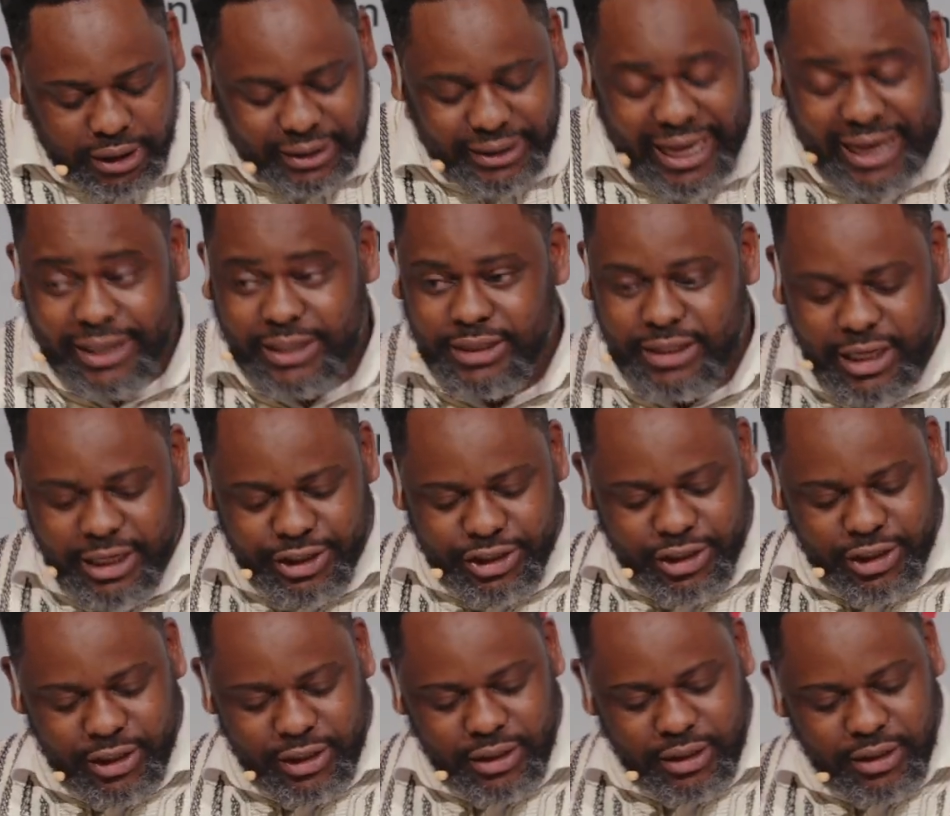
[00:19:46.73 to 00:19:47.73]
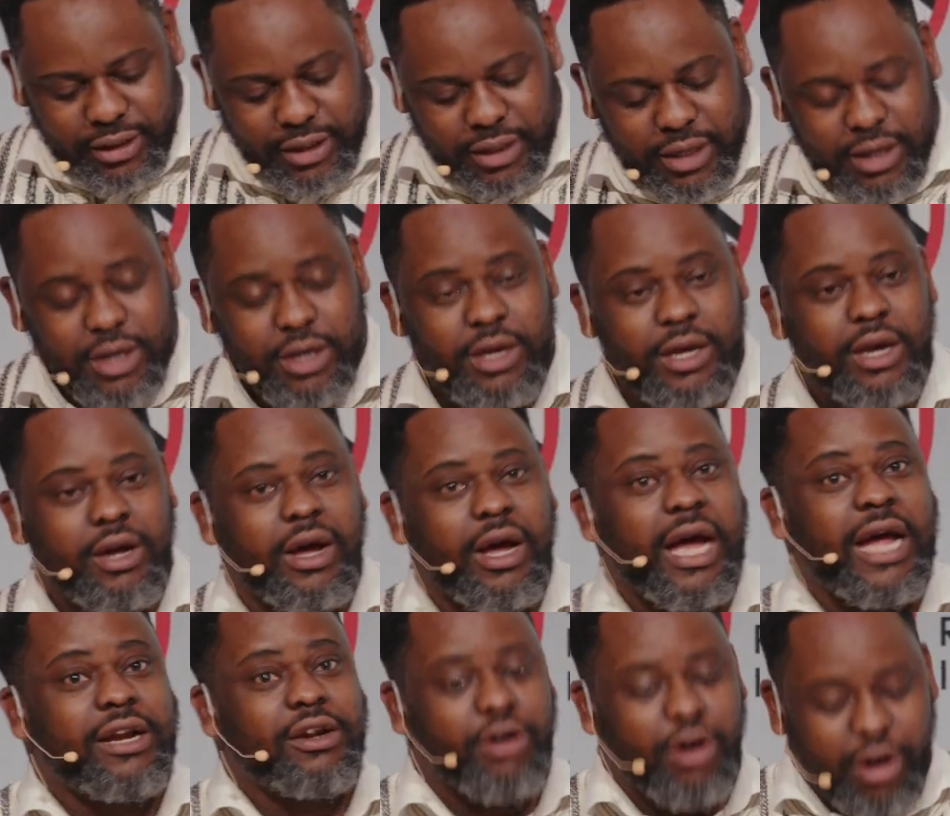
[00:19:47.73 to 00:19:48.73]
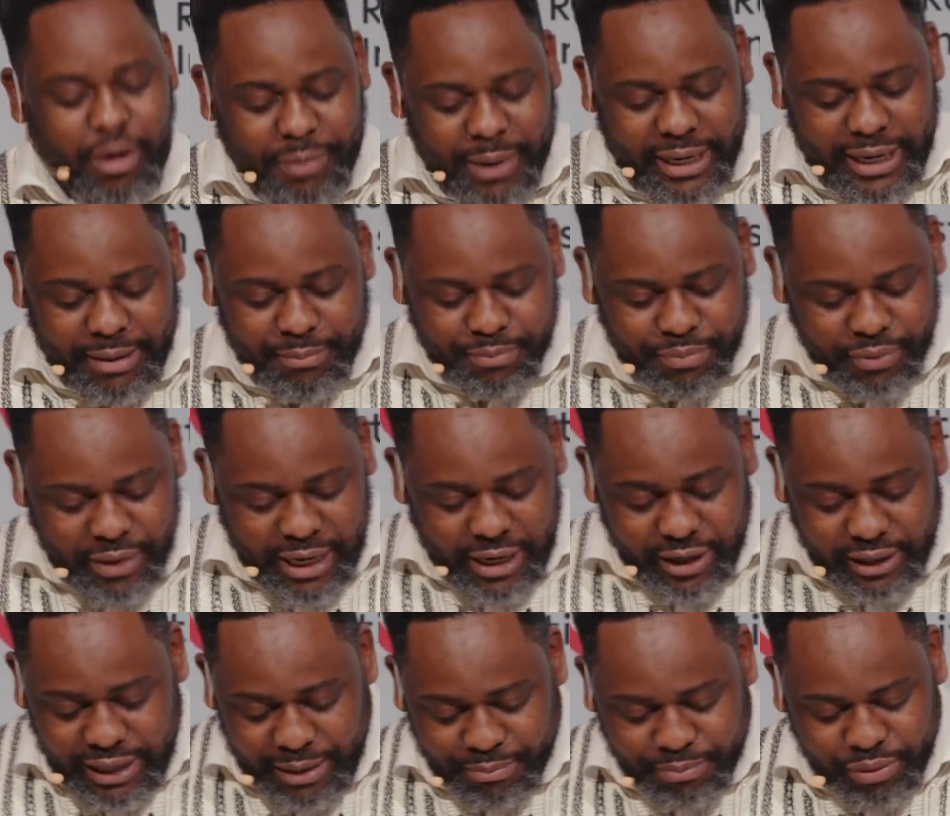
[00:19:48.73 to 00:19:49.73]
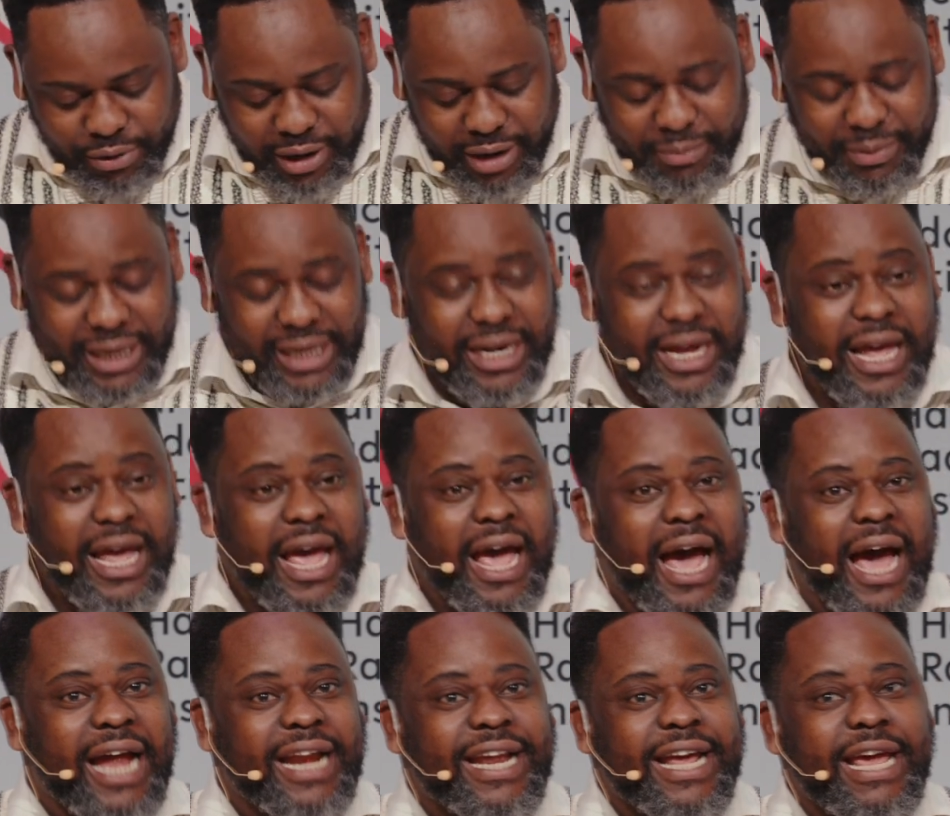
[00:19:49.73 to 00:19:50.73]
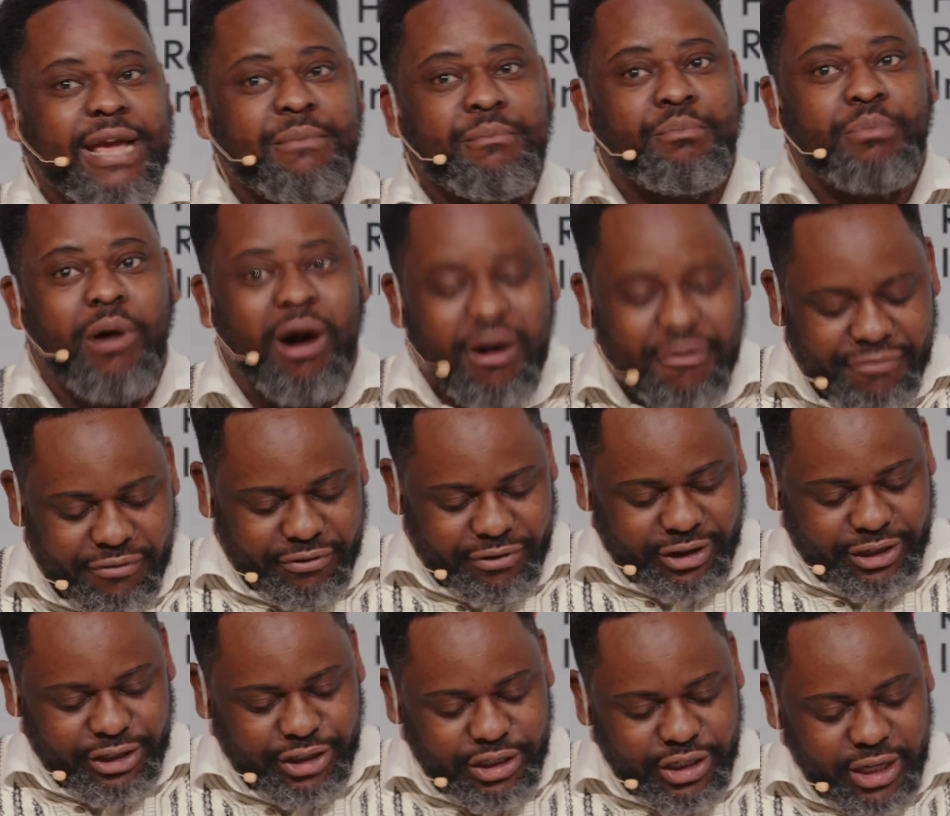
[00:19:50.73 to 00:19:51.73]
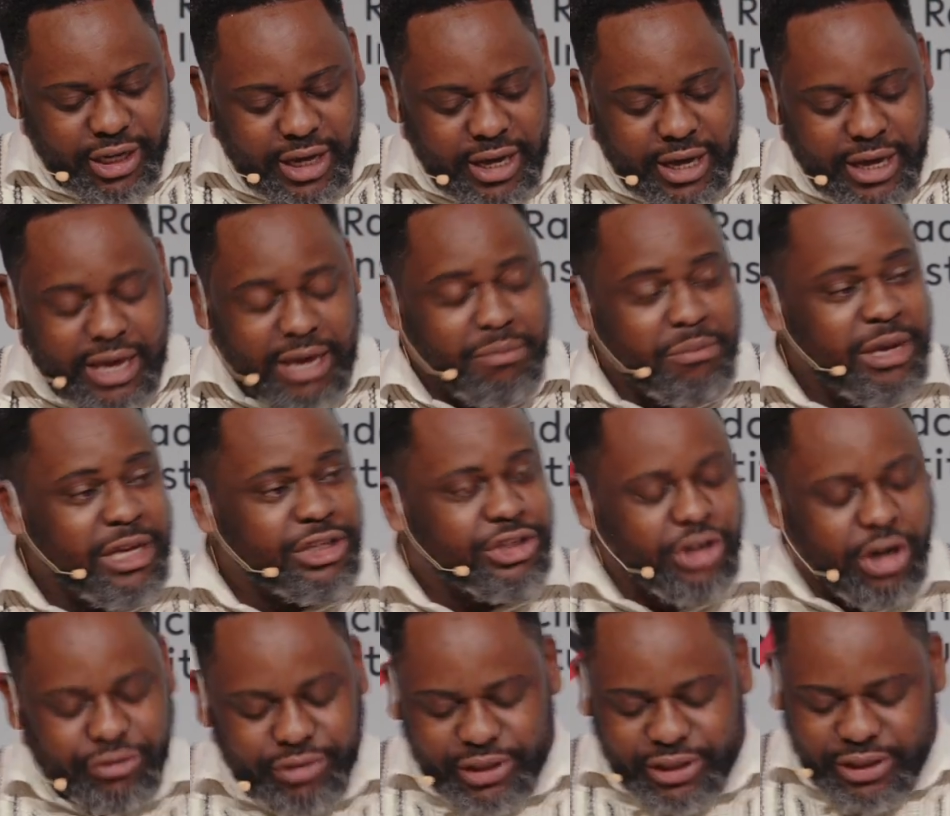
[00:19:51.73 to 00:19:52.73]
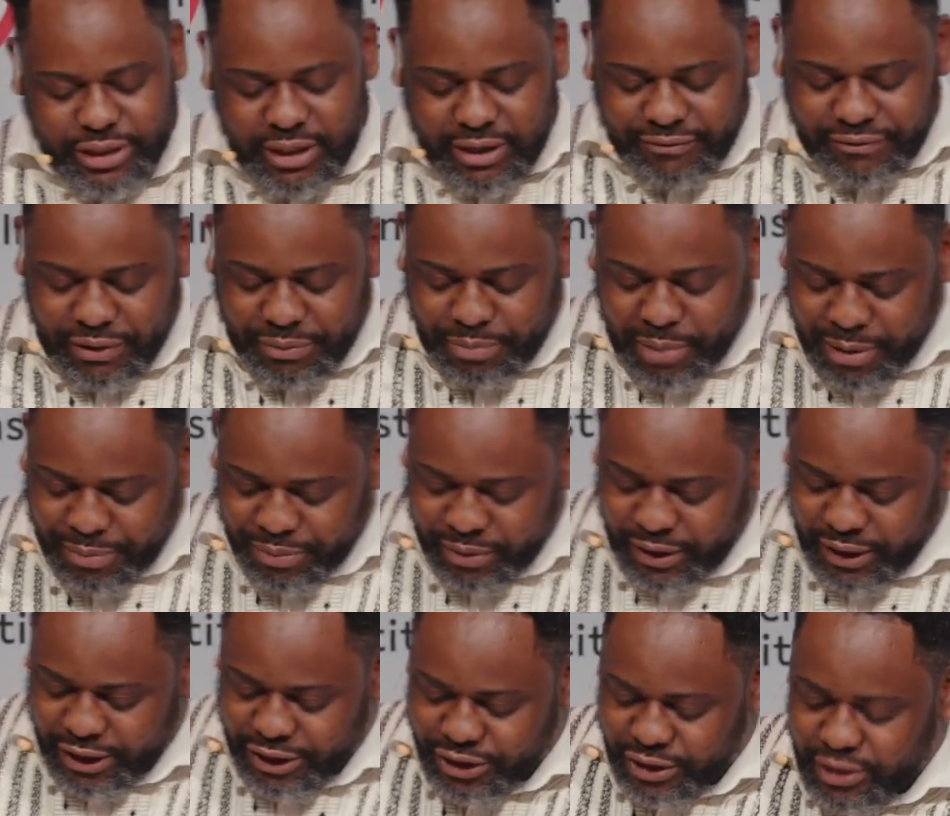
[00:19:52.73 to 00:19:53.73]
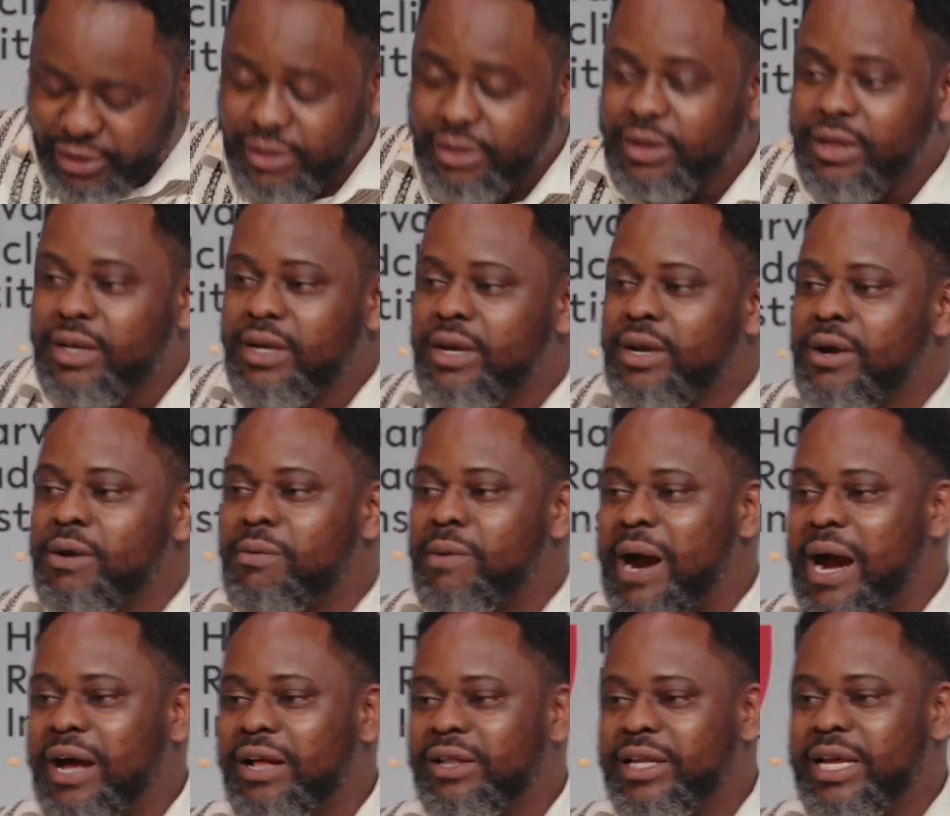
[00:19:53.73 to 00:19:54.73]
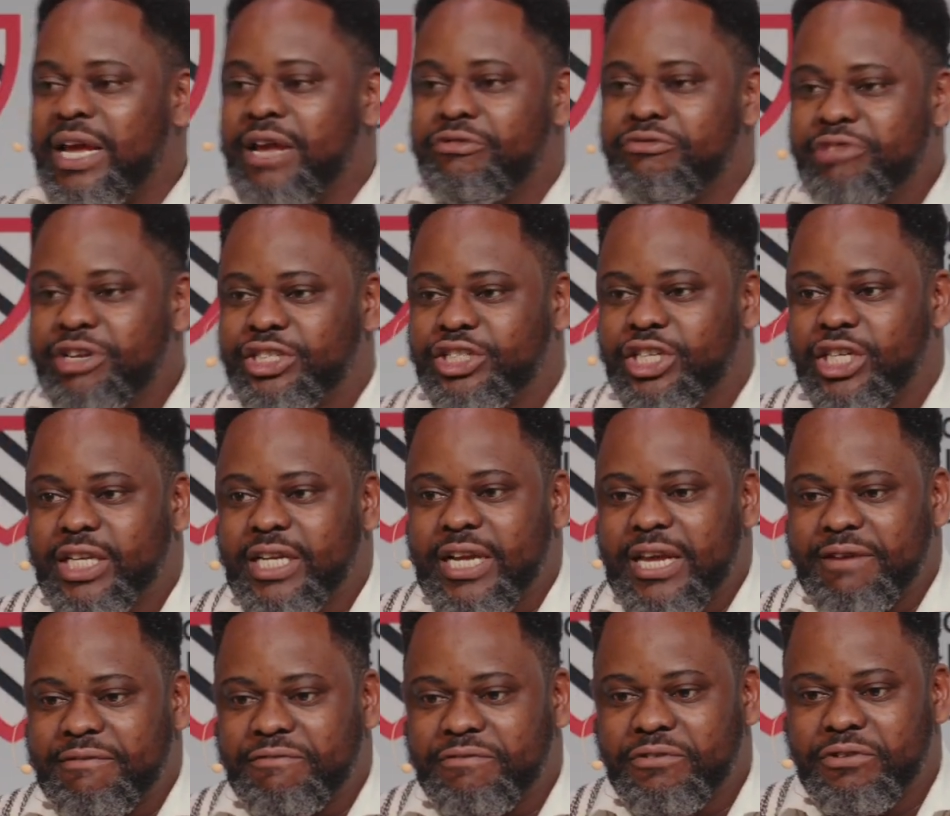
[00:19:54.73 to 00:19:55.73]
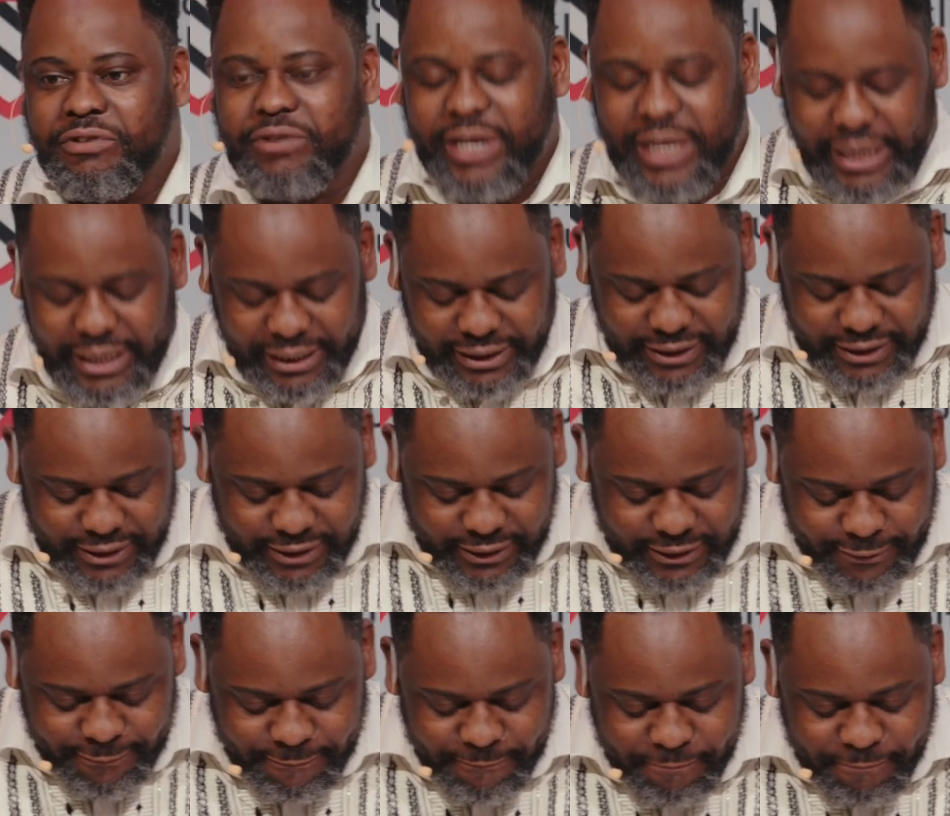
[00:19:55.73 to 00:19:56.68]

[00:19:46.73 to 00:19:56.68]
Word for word: taxation, and urban em- unemployment had impoverished a majority of the population while enriching a few elites.